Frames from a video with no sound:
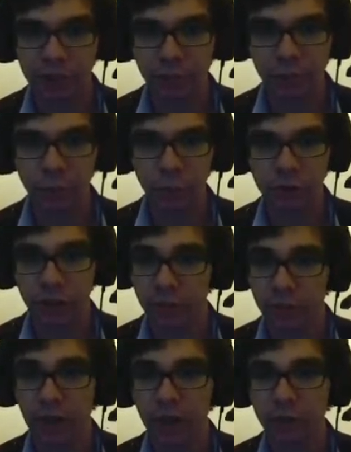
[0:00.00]
simple
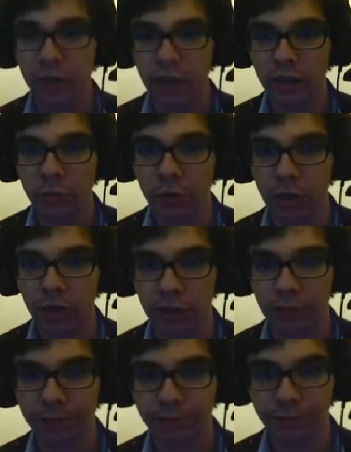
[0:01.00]
motorcycles, but I actually like them quite a
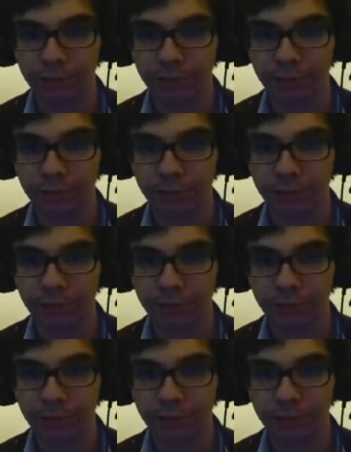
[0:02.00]
lot.